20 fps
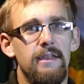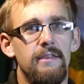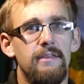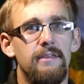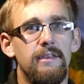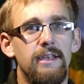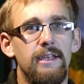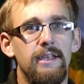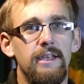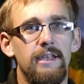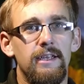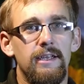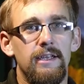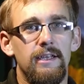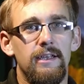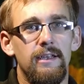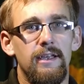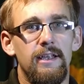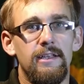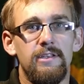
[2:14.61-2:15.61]

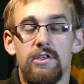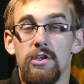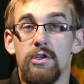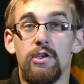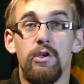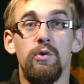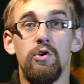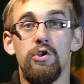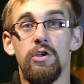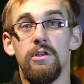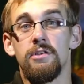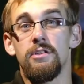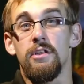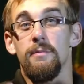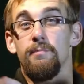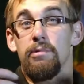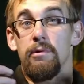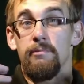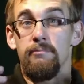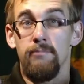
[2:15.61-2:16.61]
the institutions
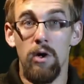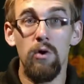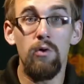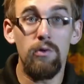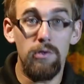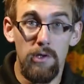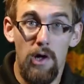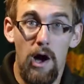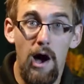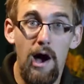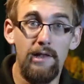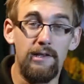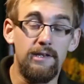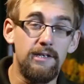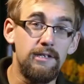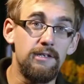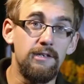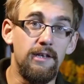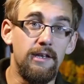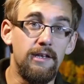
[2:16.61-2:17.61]
that promote
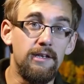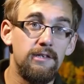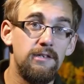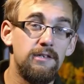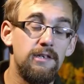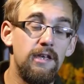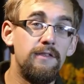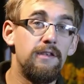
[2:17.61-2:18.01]
lawlessness